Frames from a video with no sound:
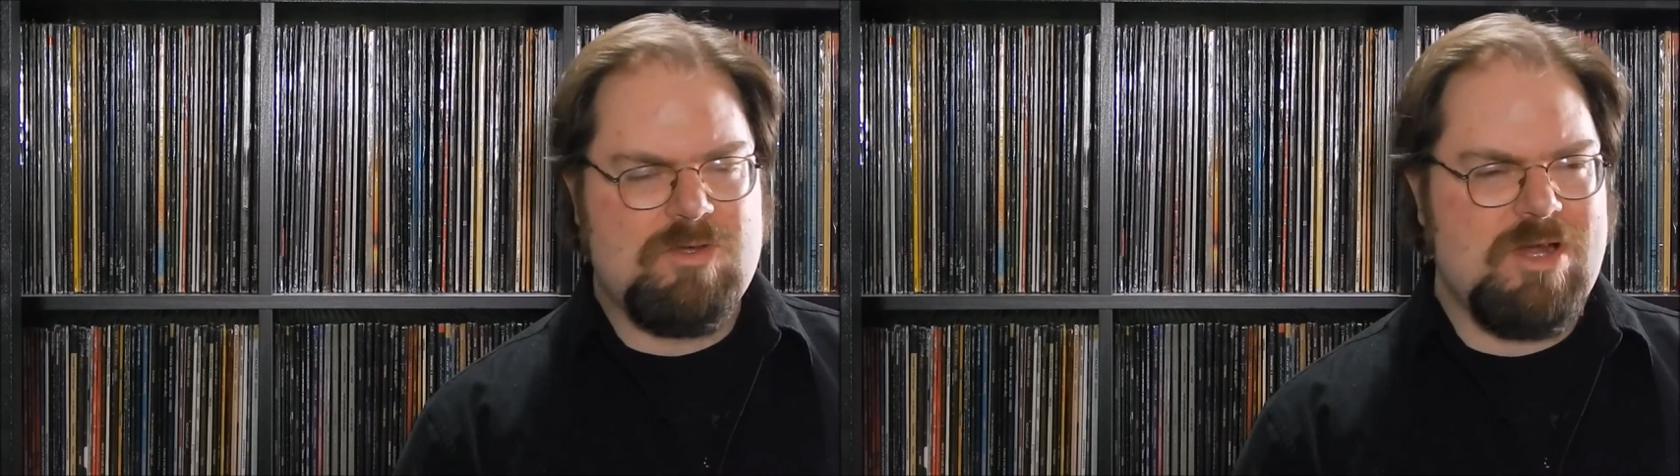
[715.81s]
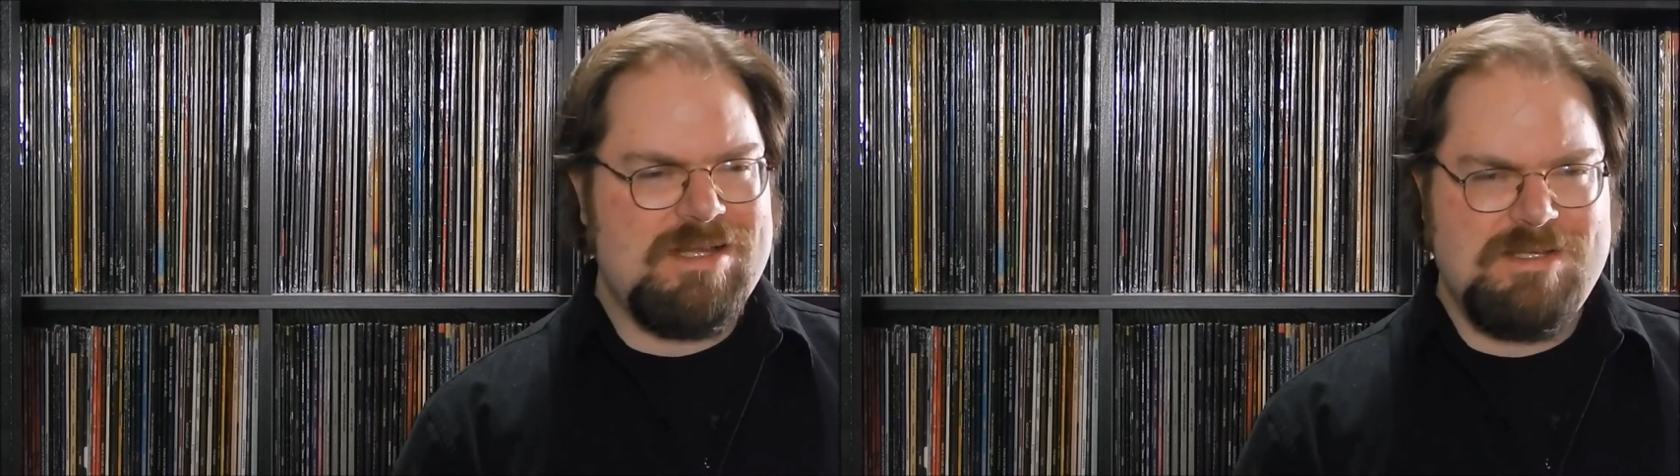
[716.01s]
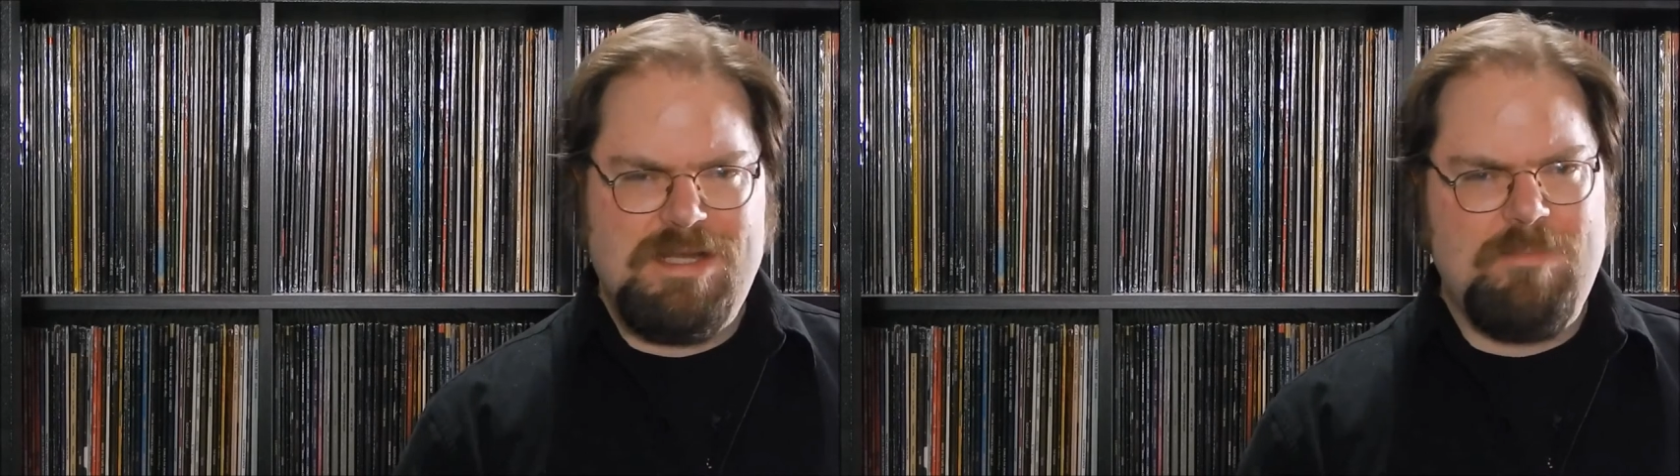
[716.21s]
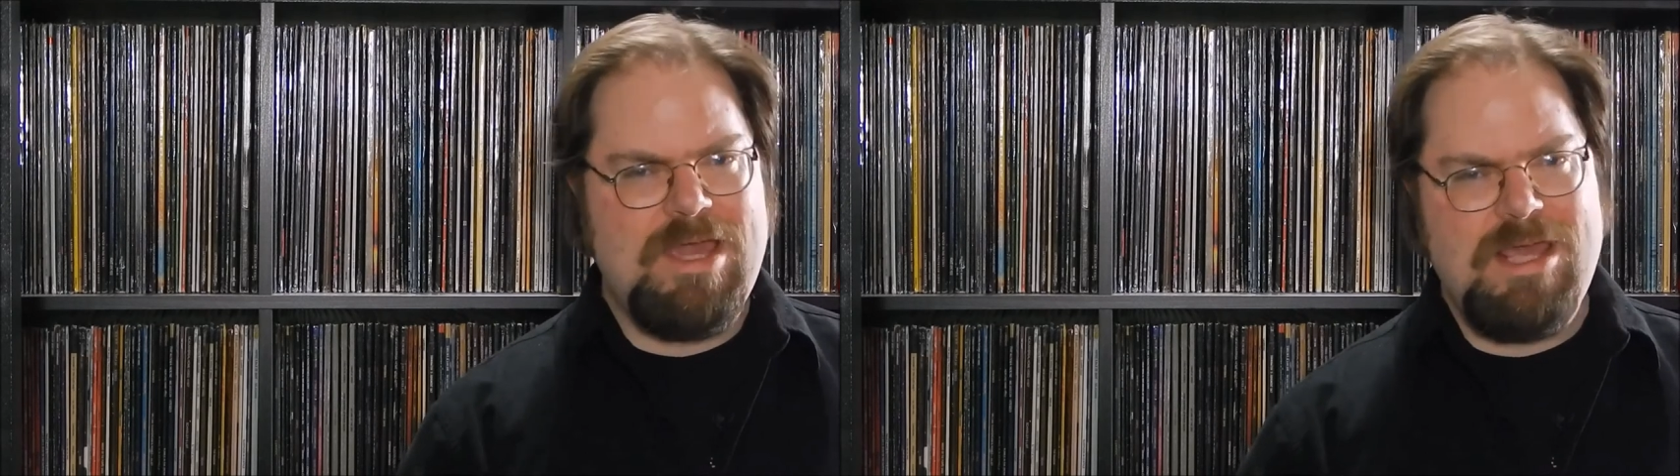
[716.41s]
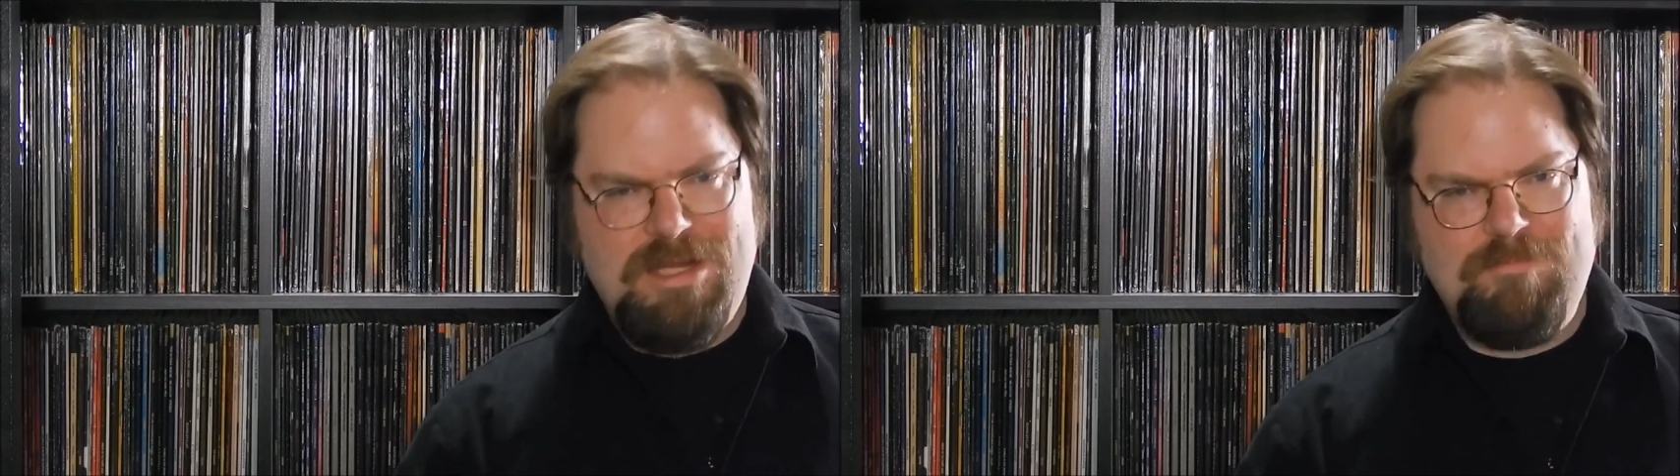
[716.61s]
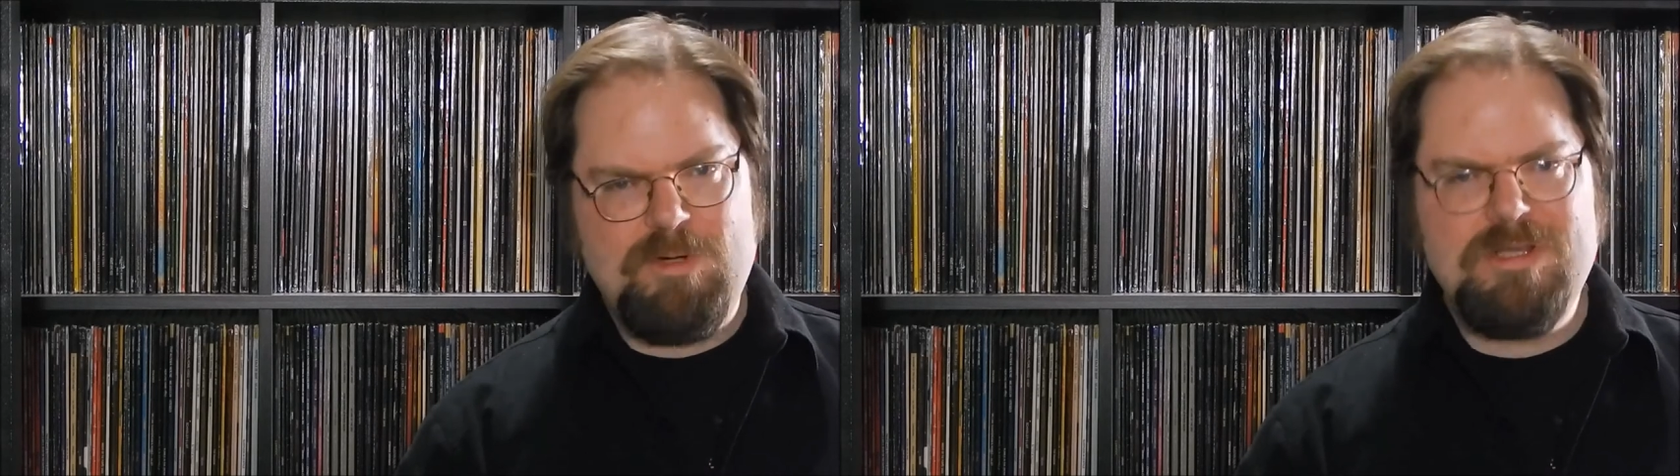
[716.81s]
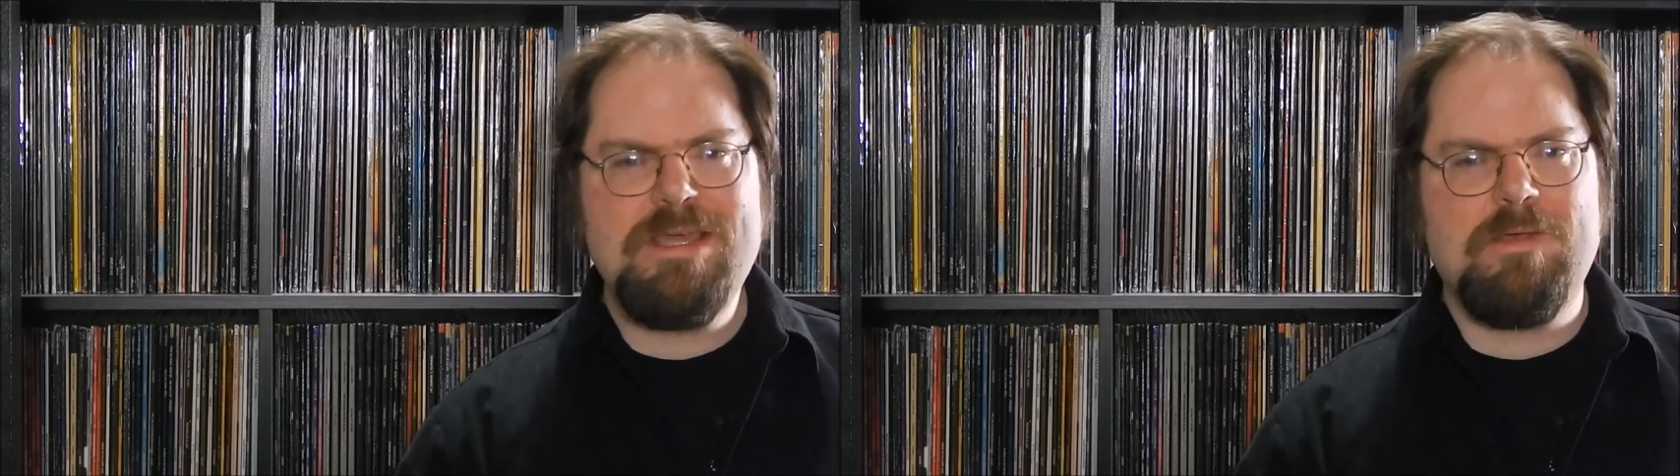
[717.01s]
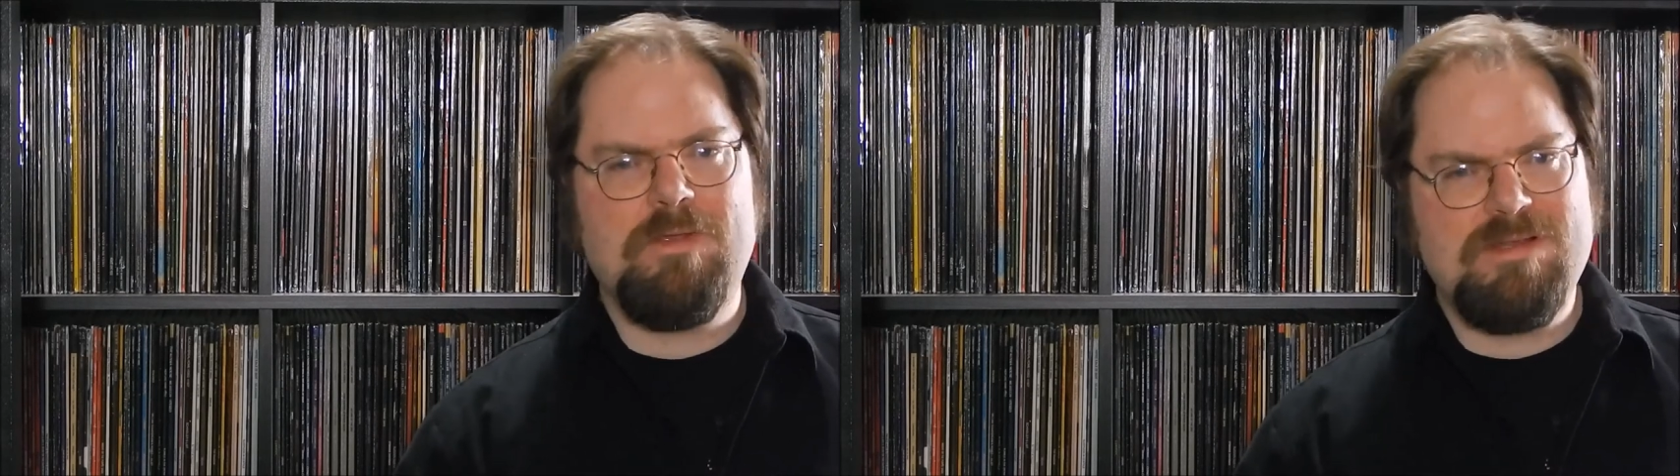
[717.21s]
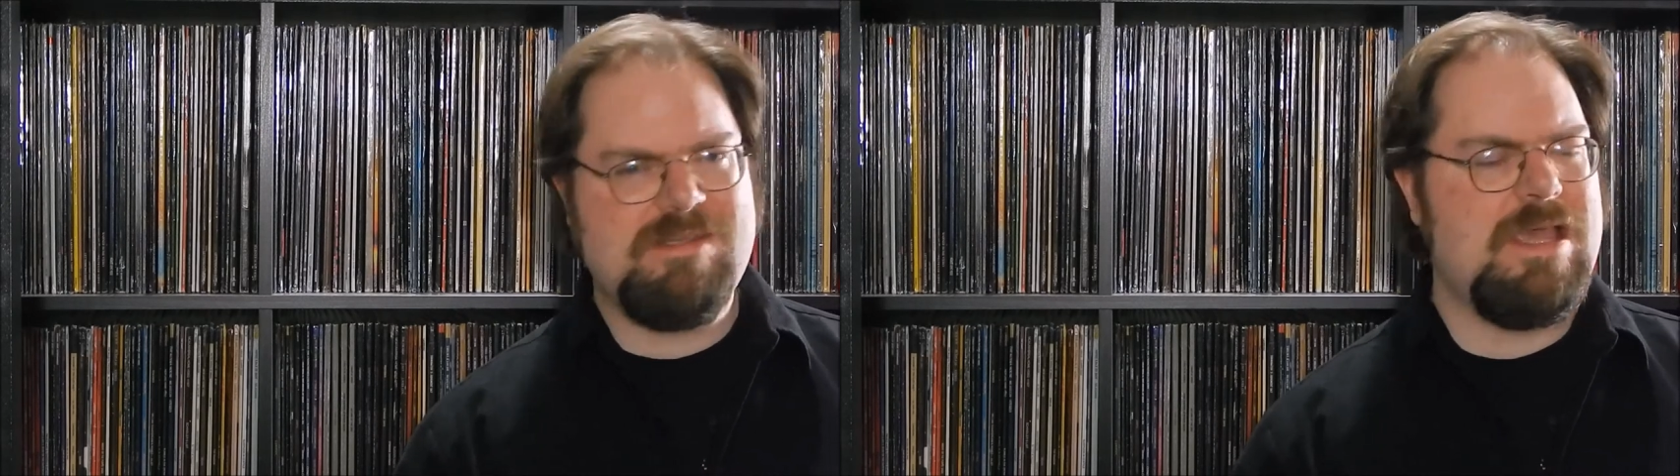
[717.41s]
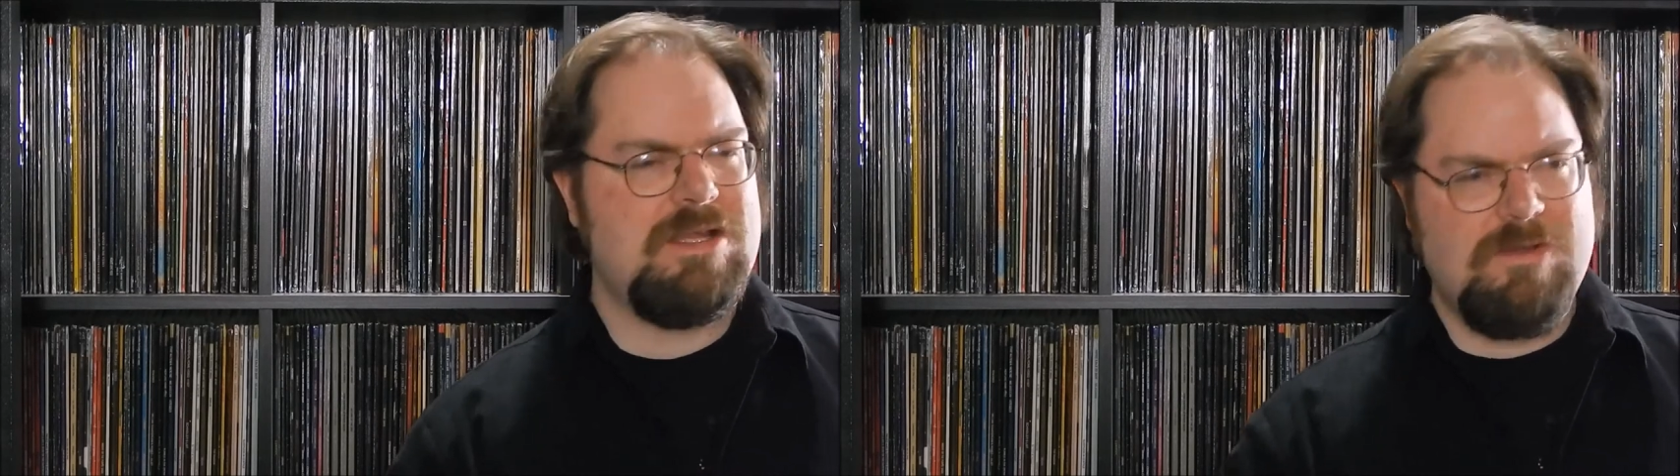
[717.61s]
trash cinema and in particular
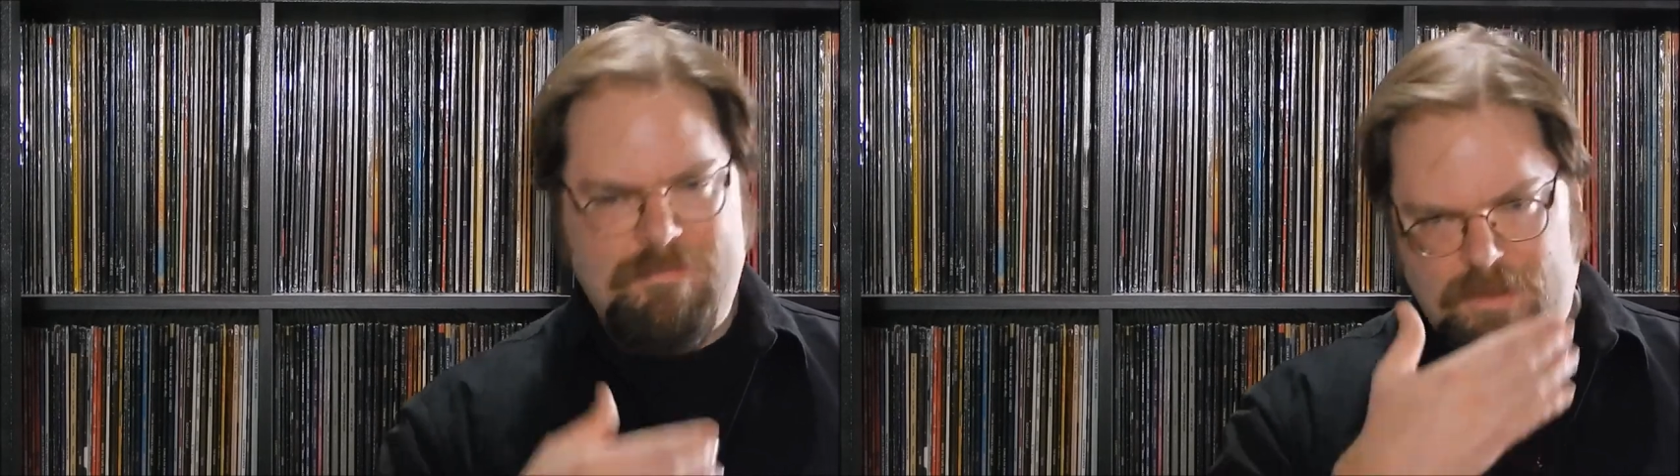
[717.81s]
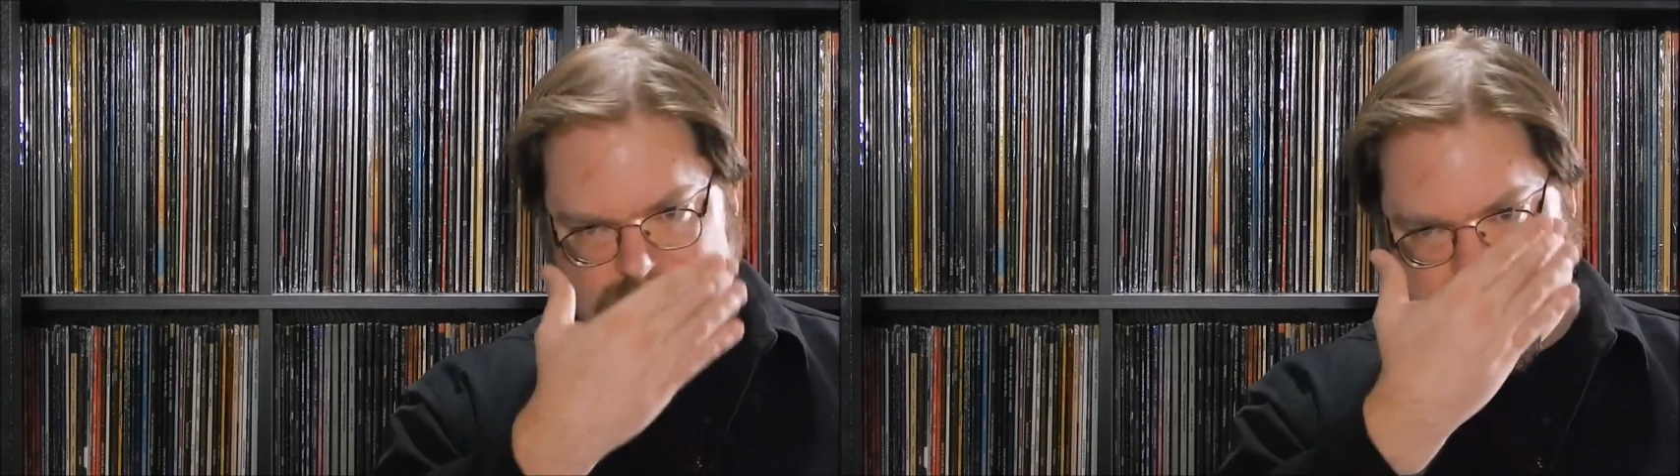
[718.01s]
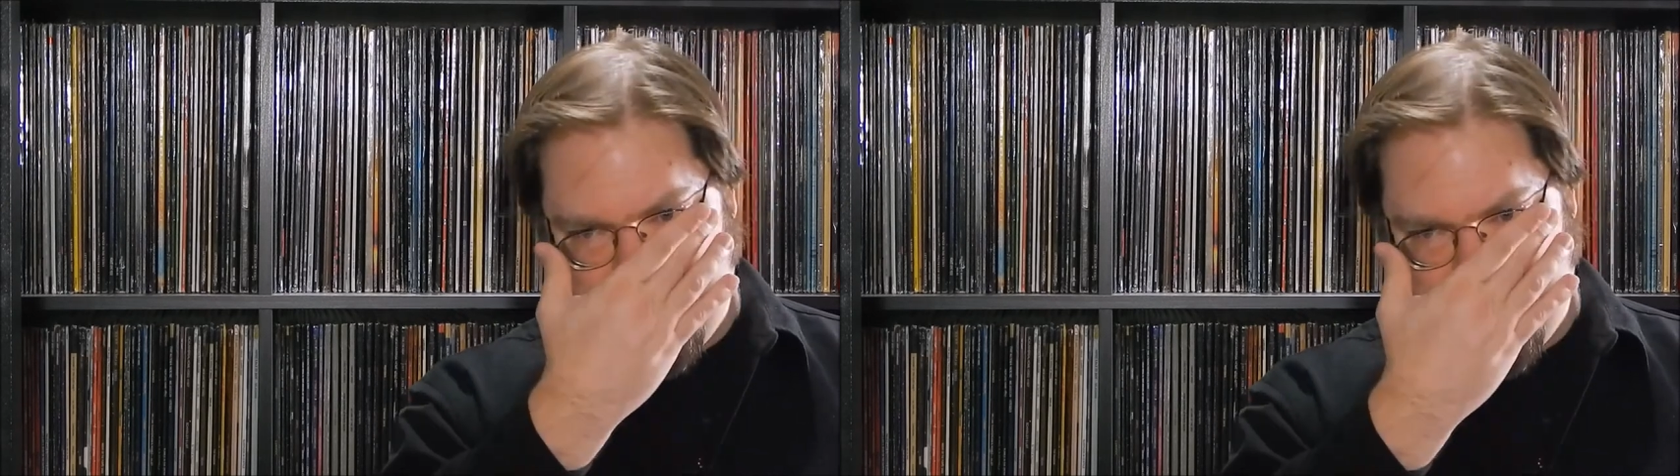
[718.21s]
slasher films.